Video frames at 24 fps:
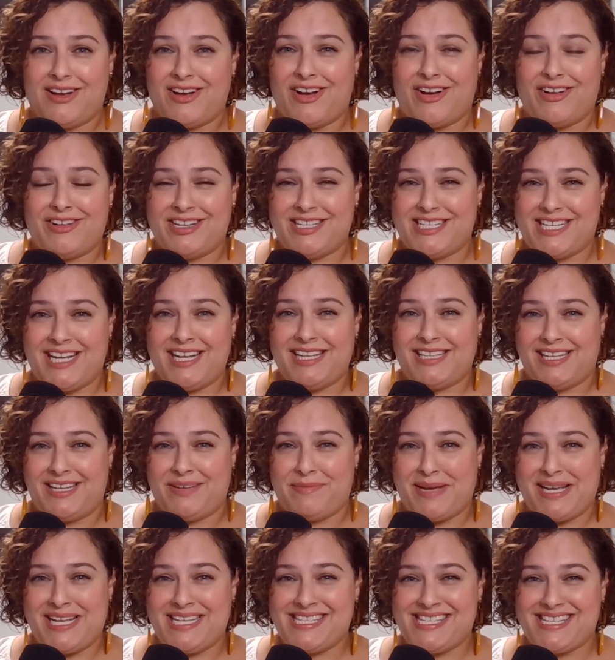on a daily
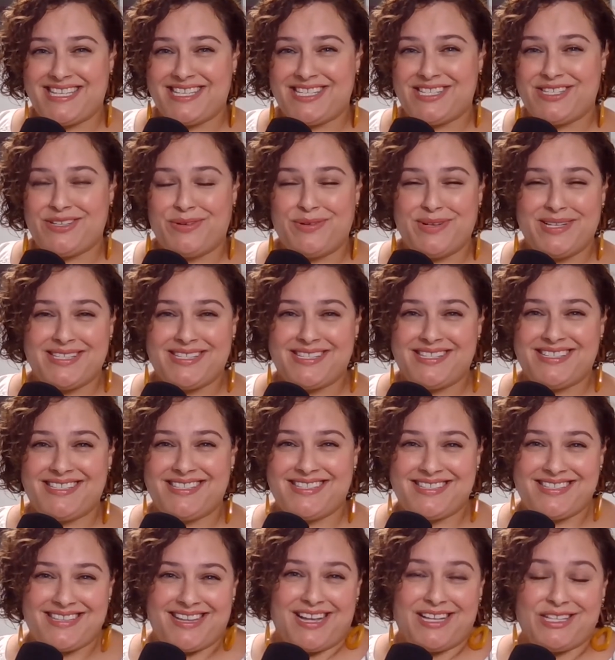basis. So
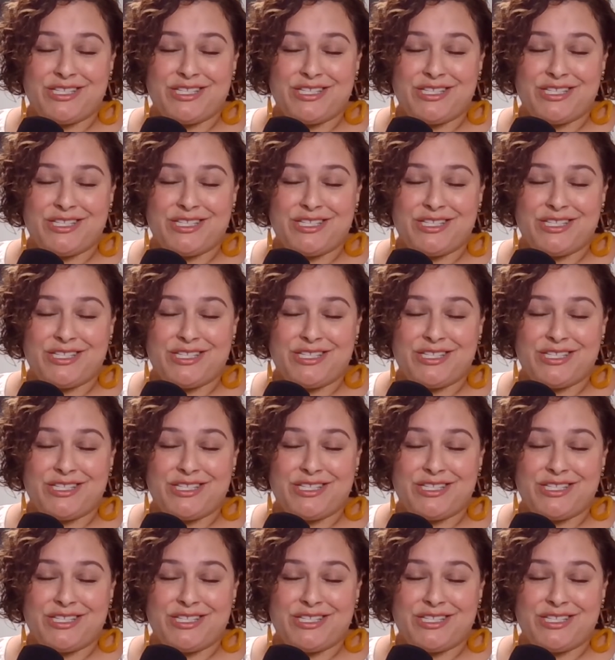it's